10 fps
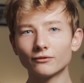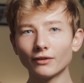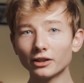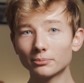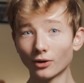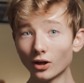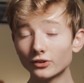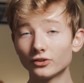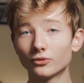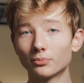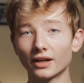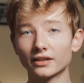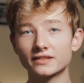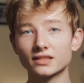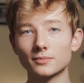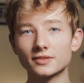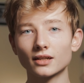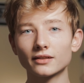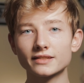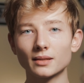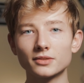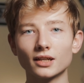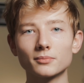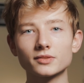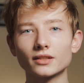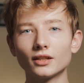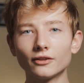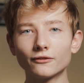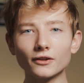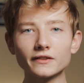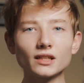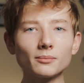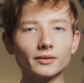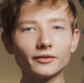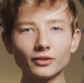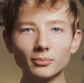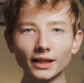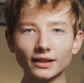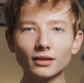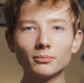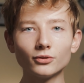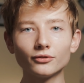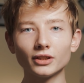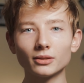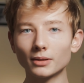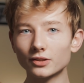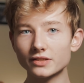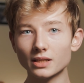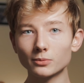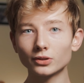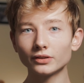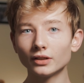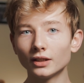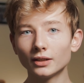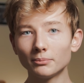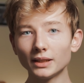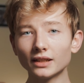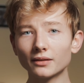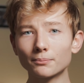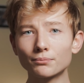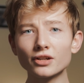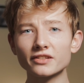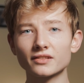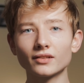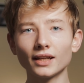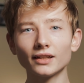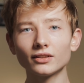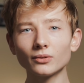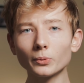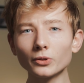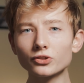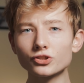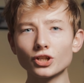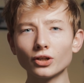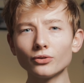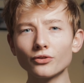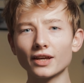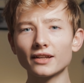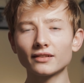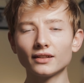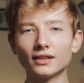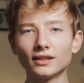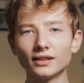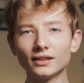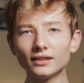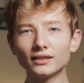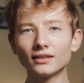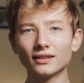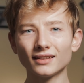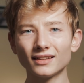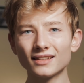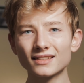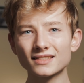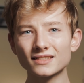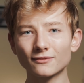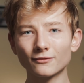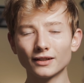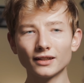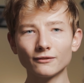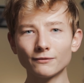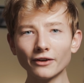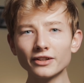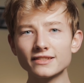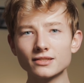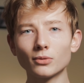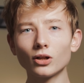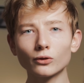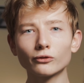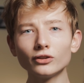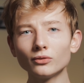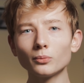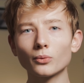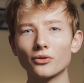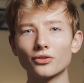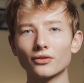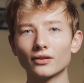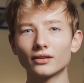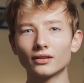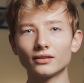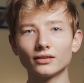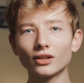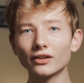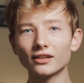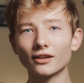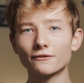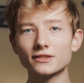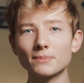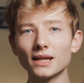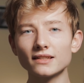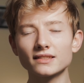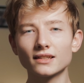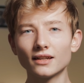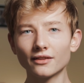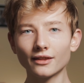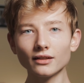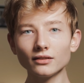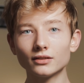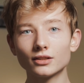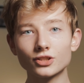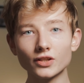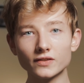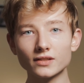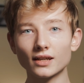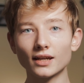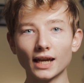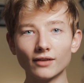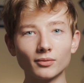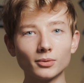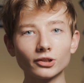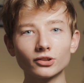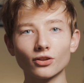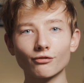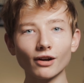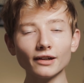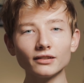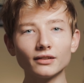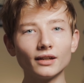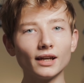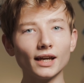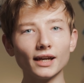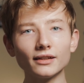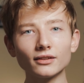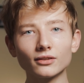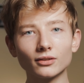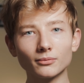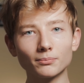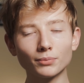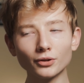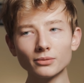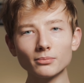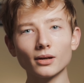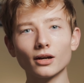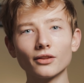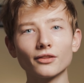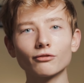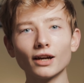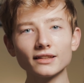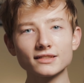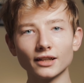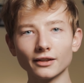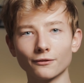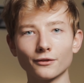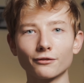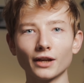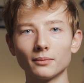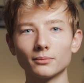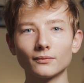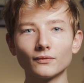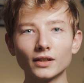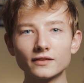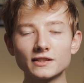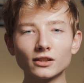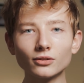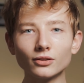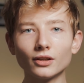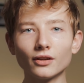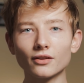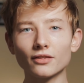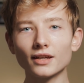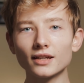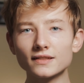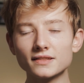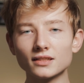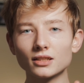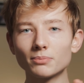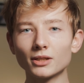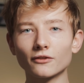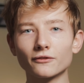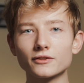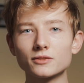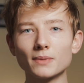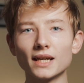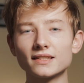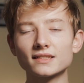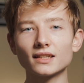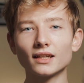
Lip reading: very important to break it sometimes. For example, if you're making a movie about someone being in prison and you want to show that he is in a very small room with not enough space, then just have him look to the right and put him on the right side of the frame. So there's a bit of space